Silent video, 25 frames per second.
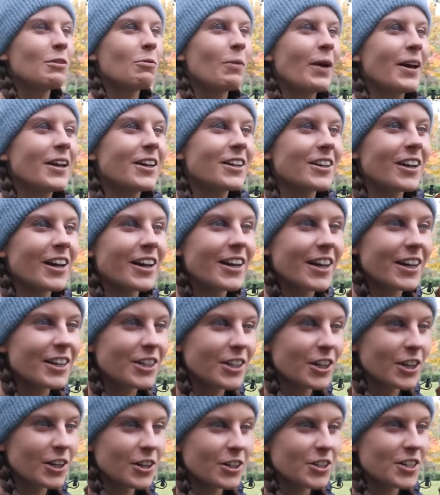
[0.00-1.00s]
waited like a
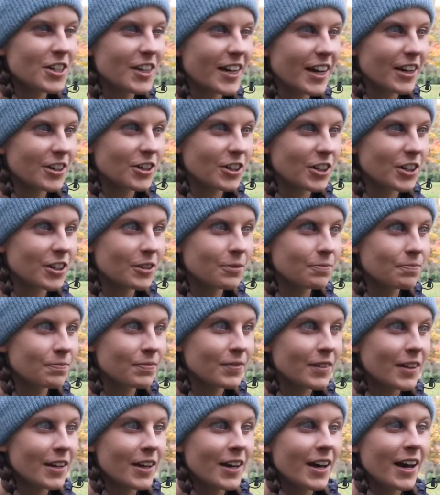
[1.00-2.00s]
year to get her.
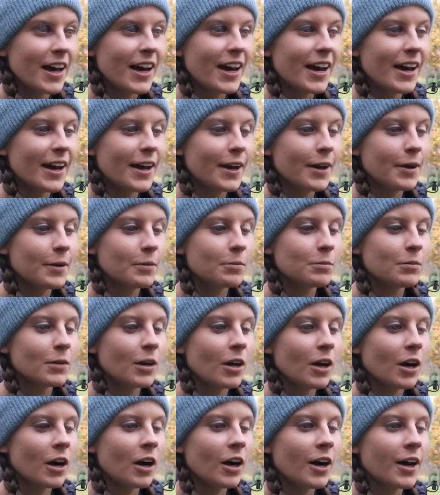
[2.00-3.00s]

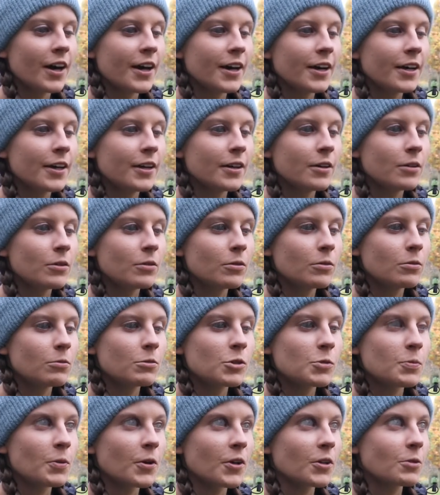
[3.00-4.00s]
I
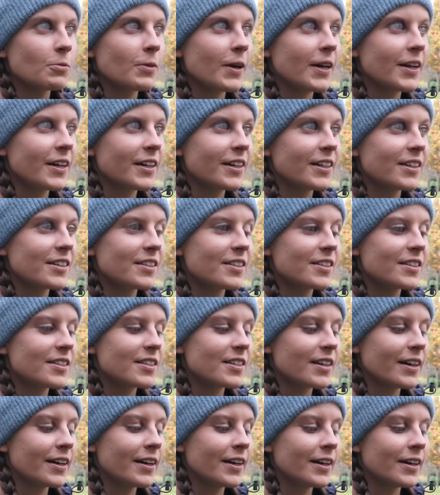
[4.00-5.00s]
was put on the waiting
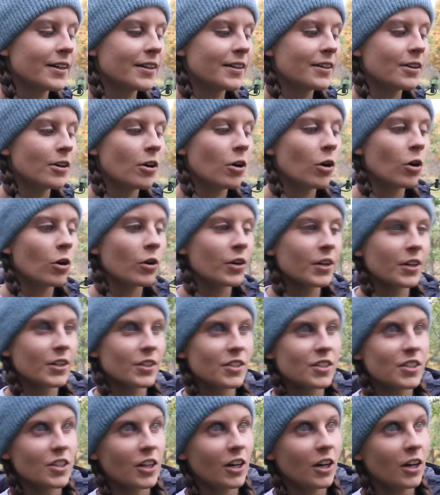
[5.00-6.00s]
list in
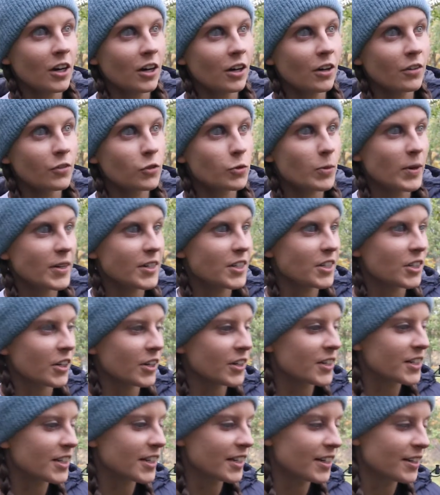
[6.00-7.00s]
August of
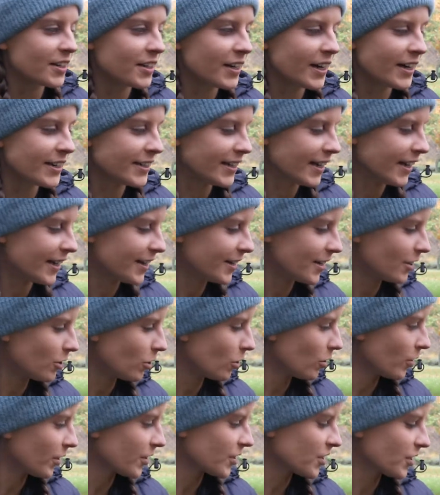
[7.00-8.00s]
2019, and then in
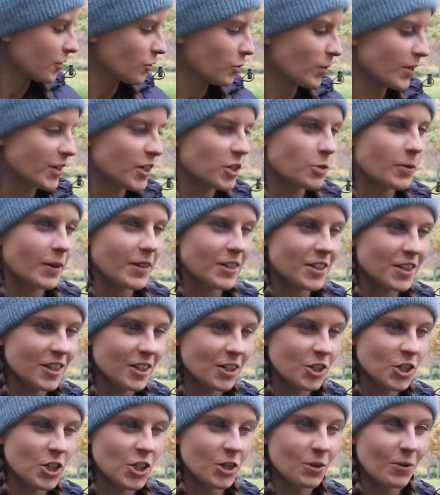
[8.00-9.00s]
August of
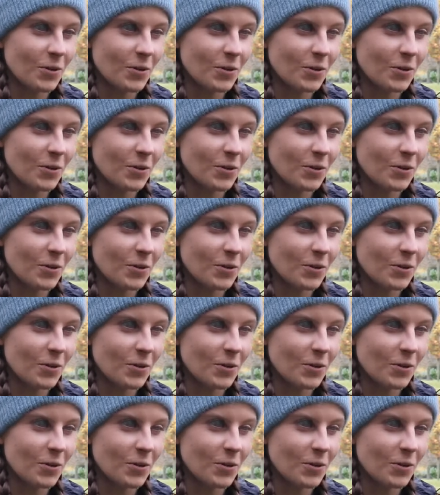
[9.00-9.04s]
2020 she